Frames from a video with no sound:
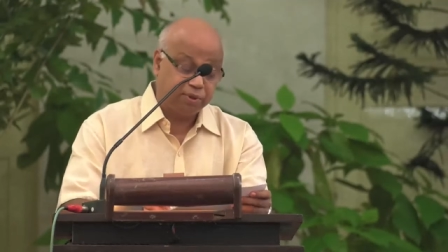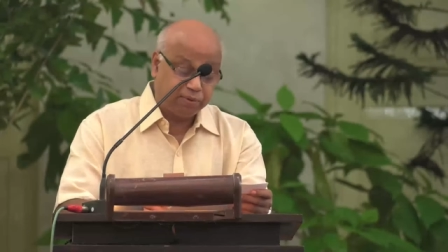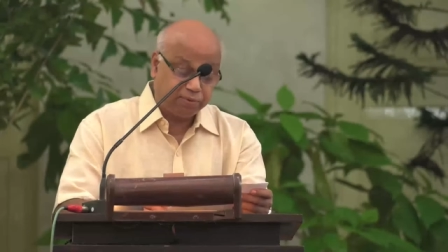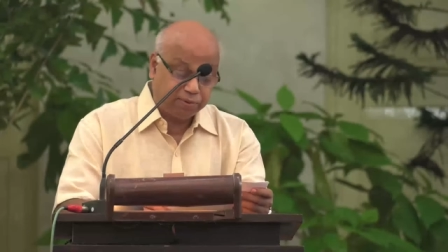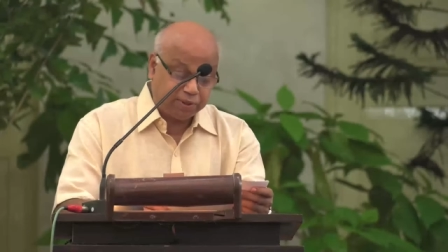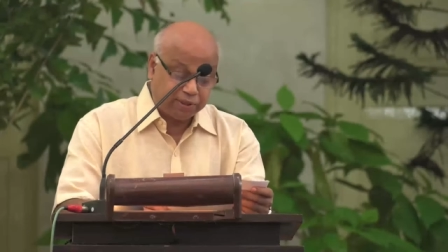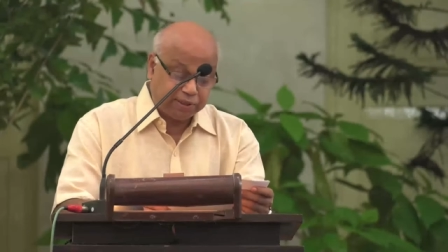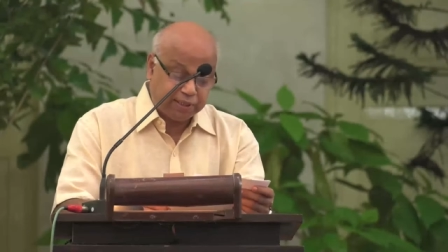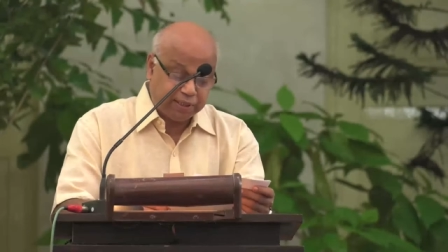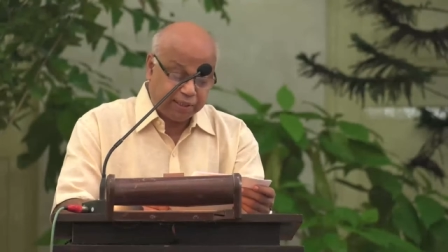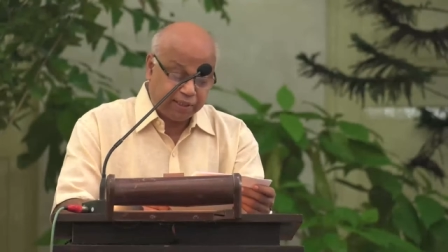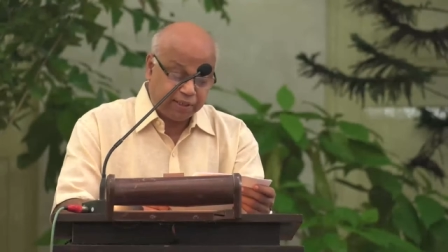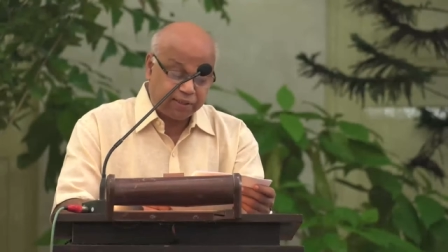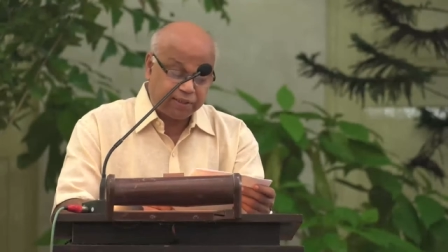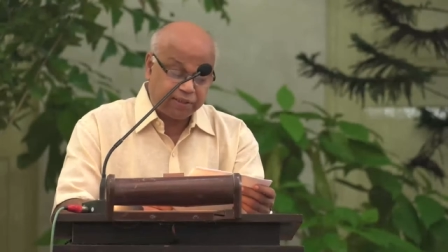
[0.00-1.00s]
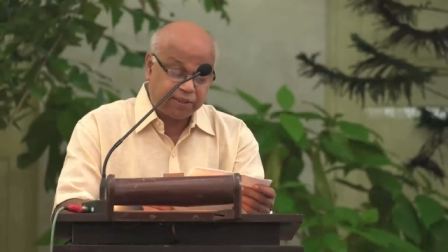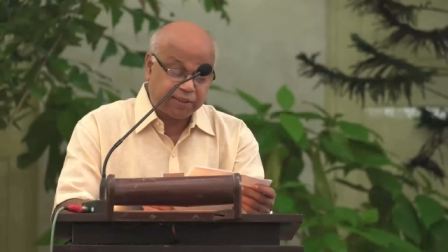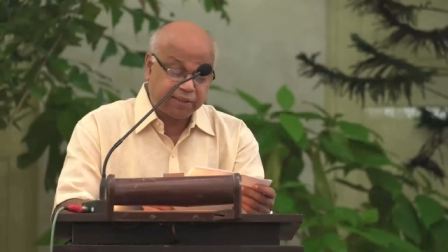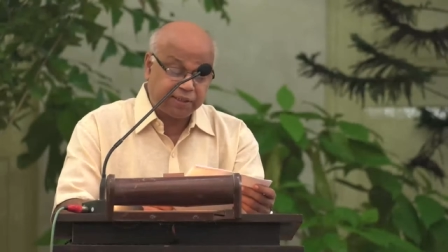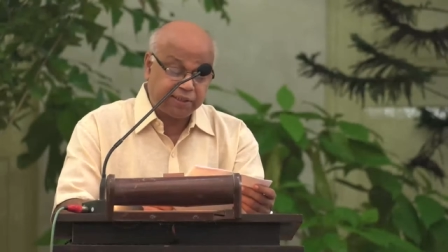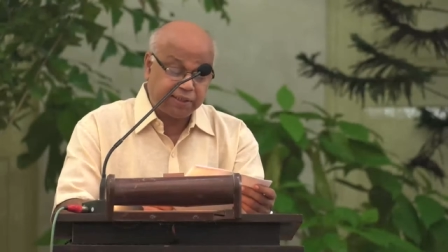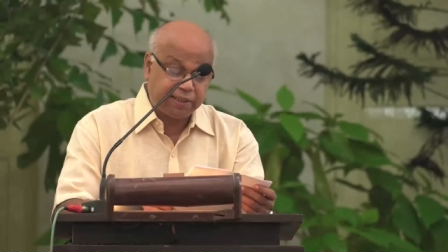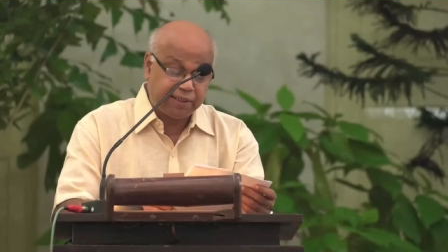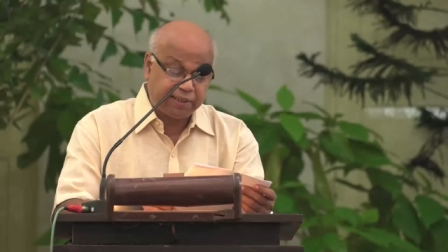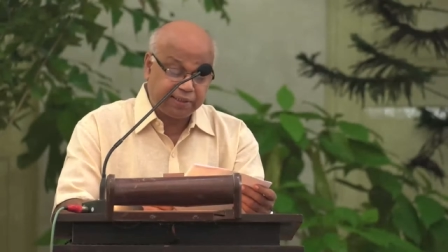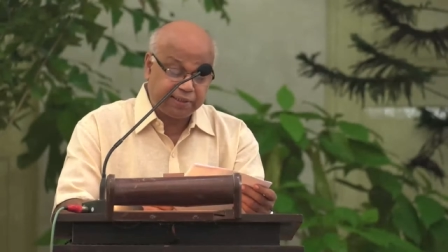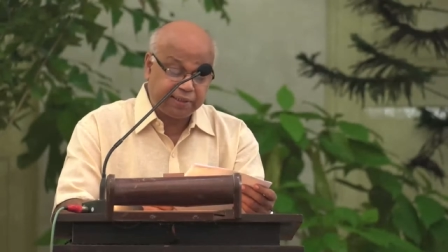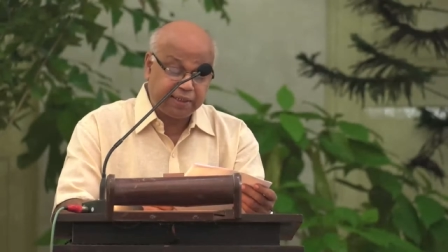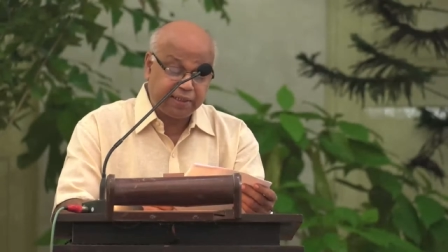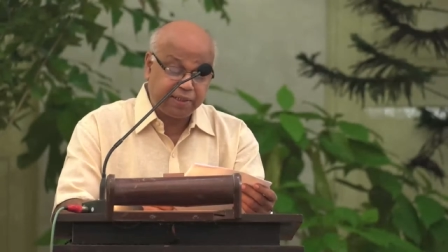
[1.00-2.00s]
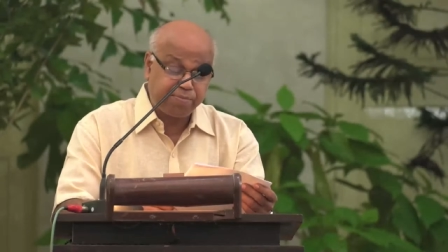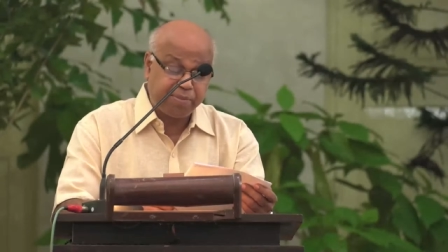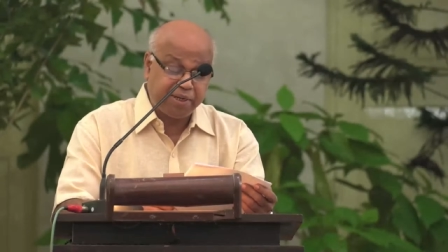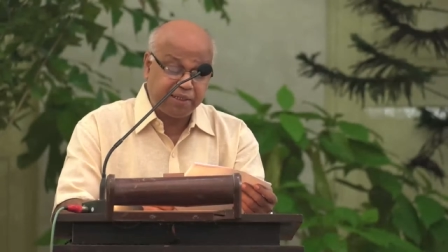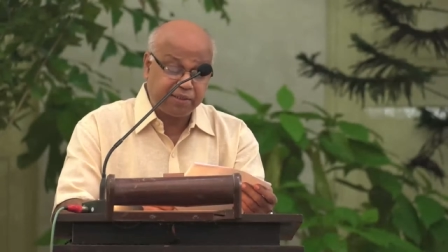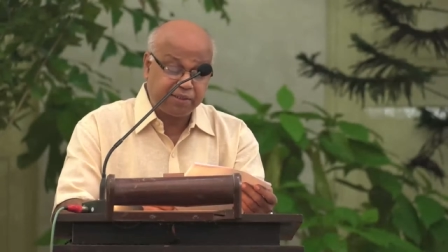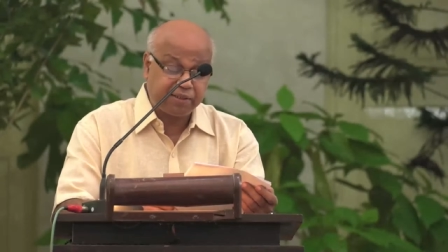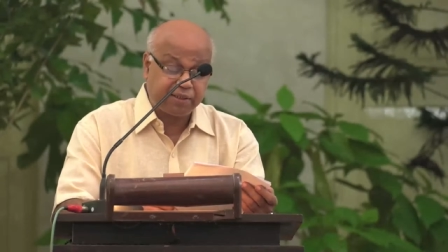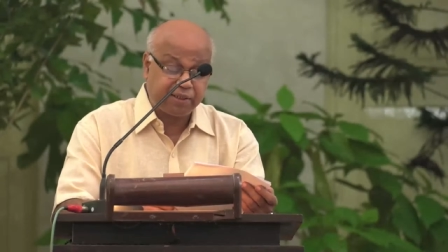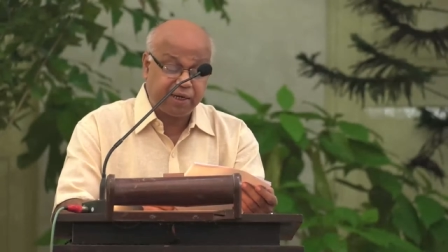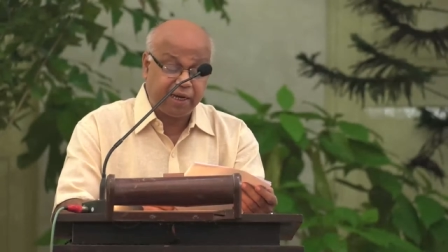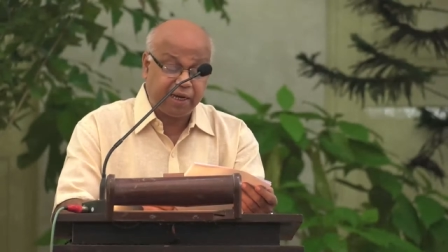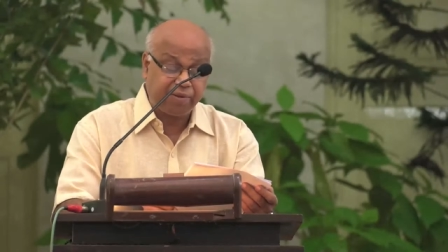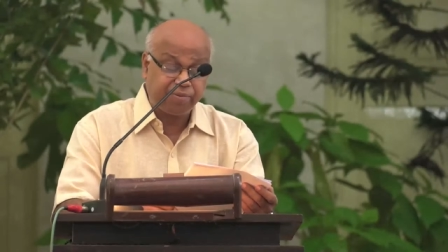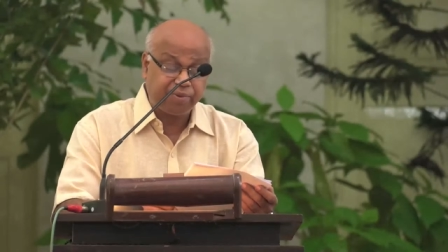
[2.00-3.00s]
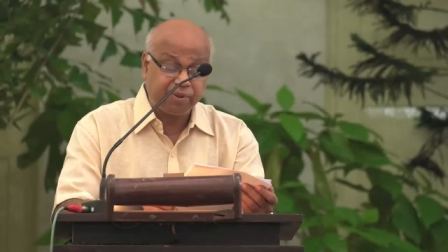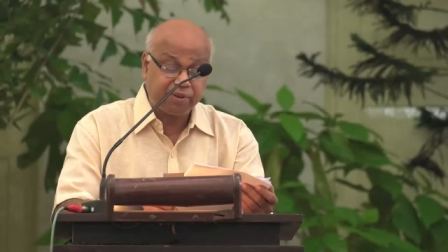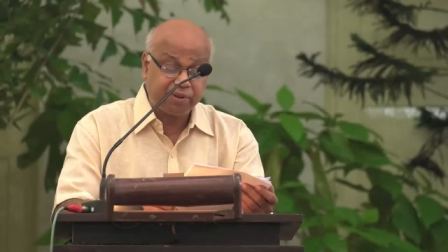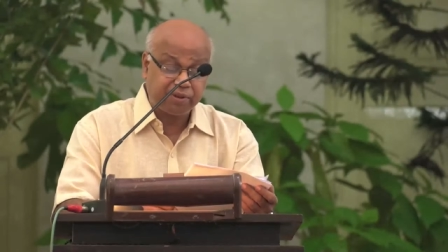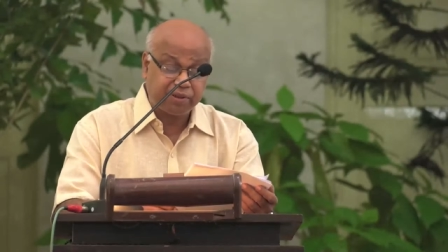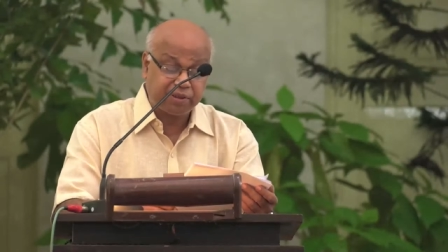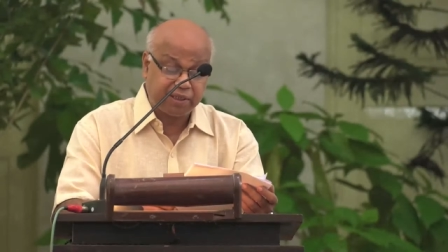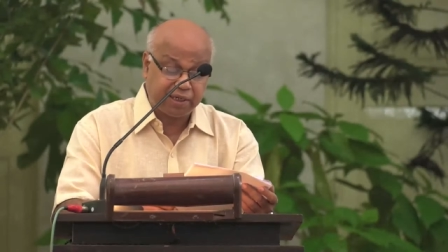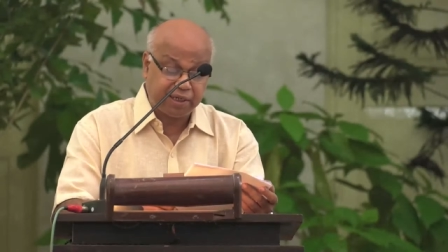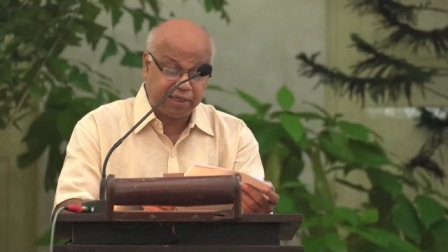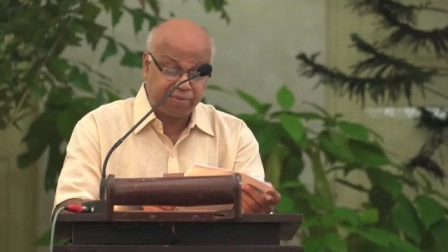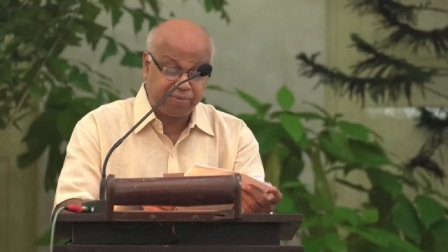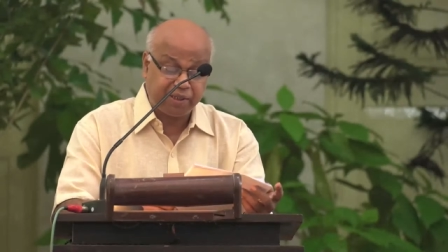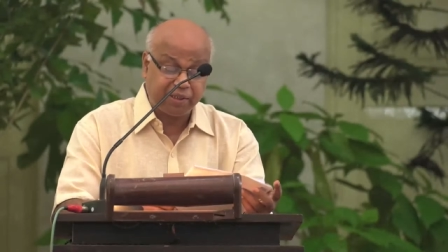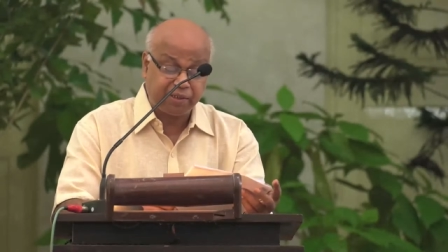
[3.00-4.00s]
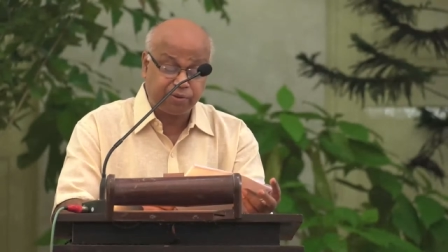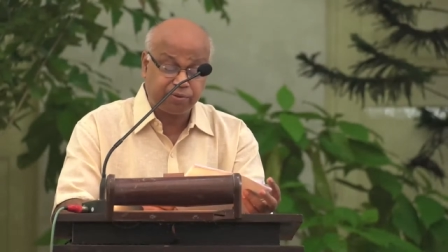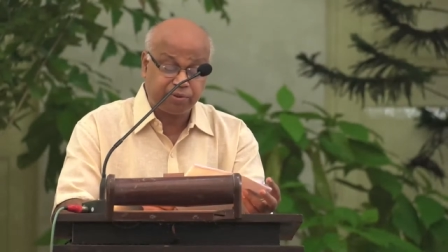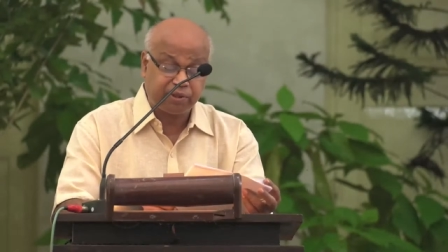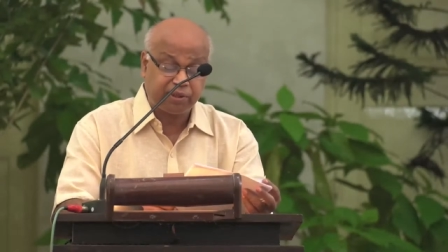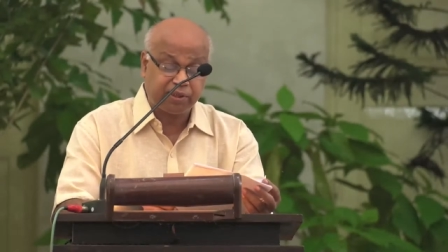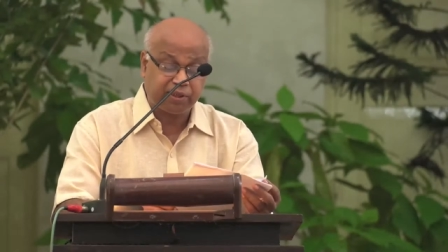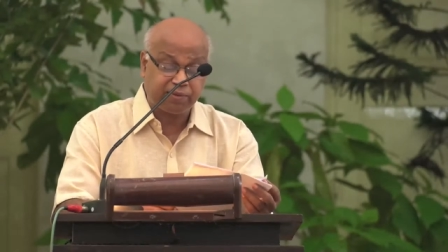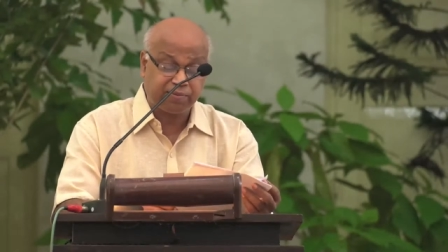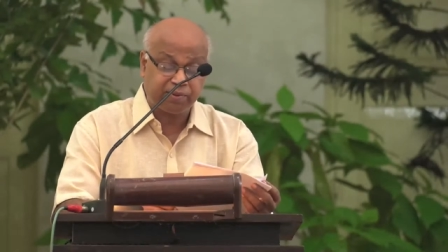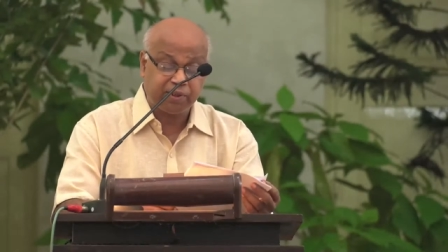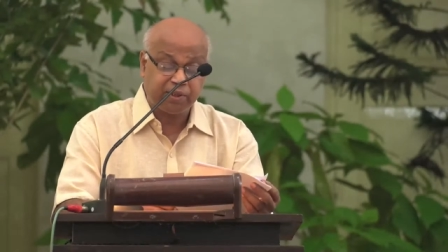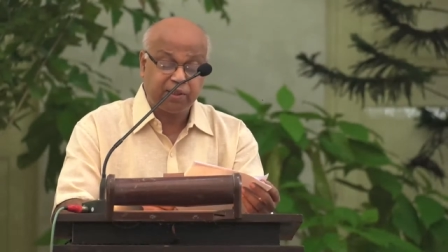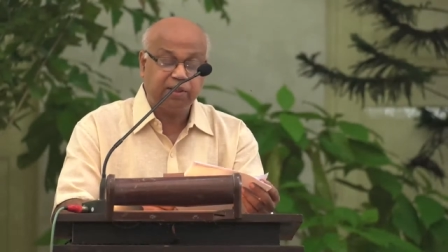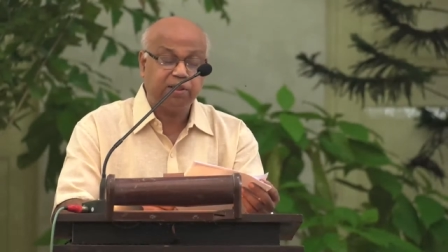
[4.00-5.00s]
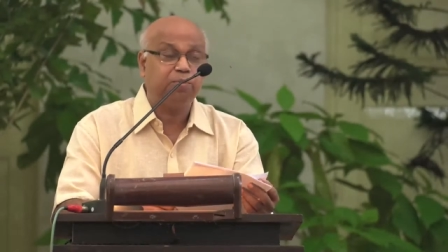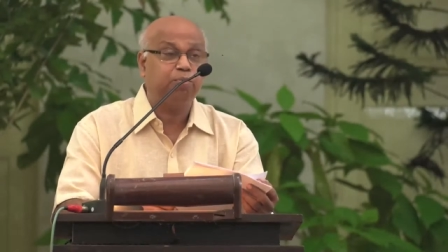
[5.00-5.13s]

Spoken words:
Firstly, jihad literally means striving to serve the